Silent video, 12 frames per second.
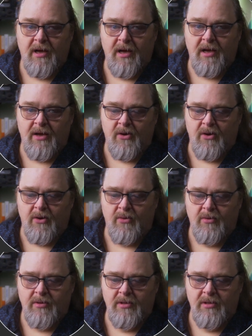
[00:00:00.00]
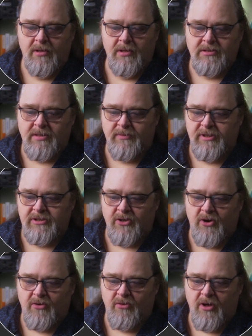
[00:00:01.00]
Uh-oh, something's
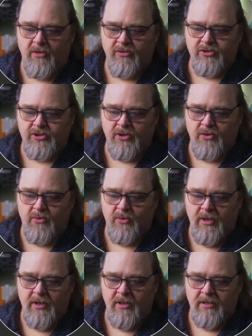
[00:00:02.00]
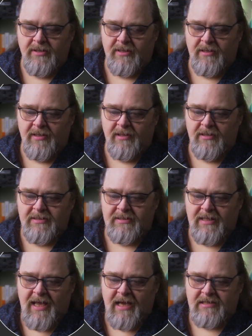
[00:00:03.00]
gone wrong. There's no
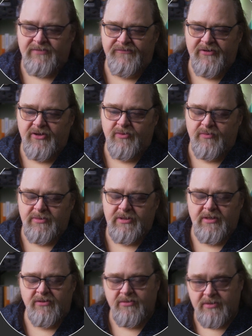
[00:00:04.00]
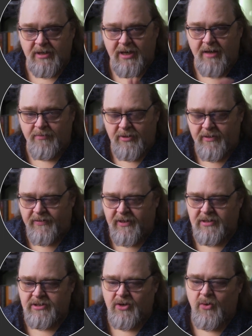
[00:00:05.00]
slash films. And there's a couple of
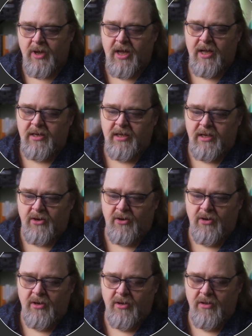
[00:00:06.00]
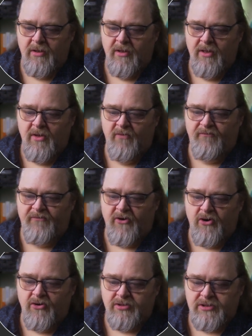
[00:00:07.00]
things going on here.
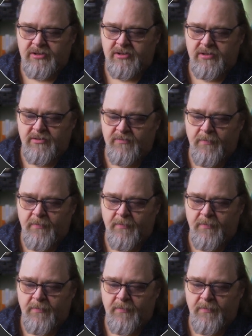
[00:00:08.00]
First,